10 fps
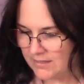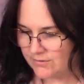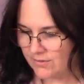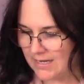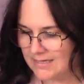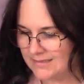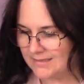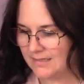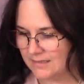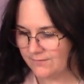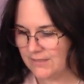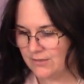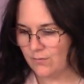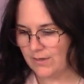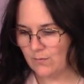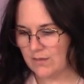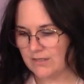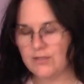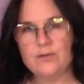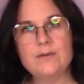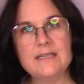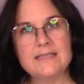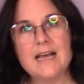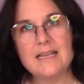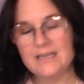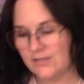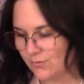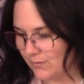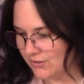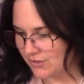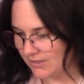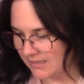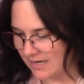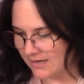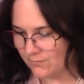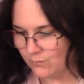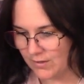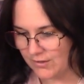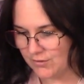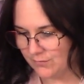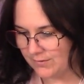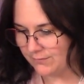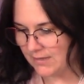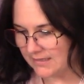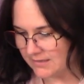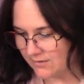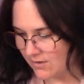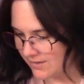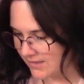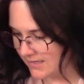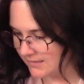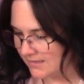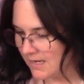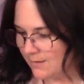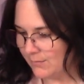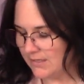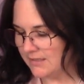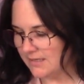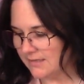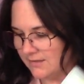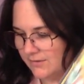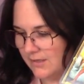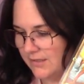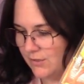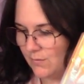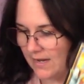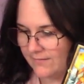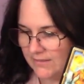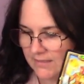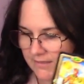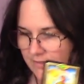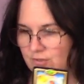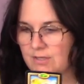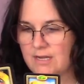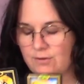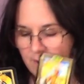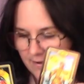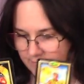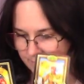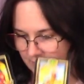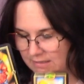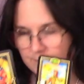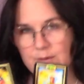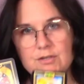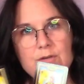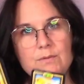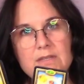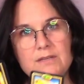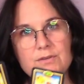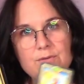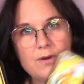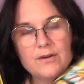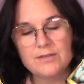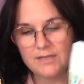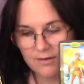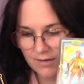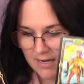So that instinctively knowing what to do is that intuition again, where you're reflecting on things, but it does look like you have a decision that you have to make, especially with these two cards here